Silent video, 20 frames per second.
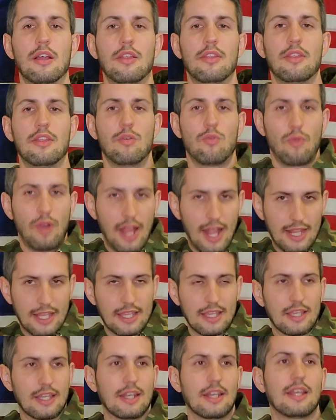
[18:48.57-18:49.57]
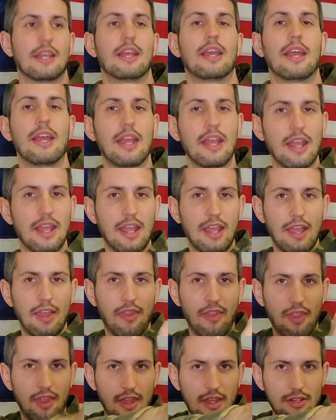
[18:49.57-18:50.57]
then rack it,
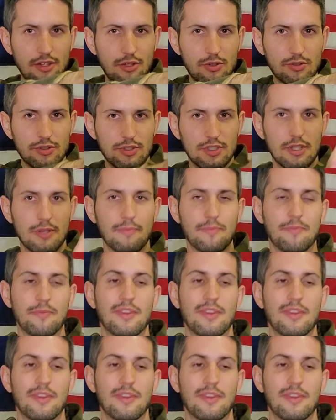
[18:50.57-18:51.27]
and then use it.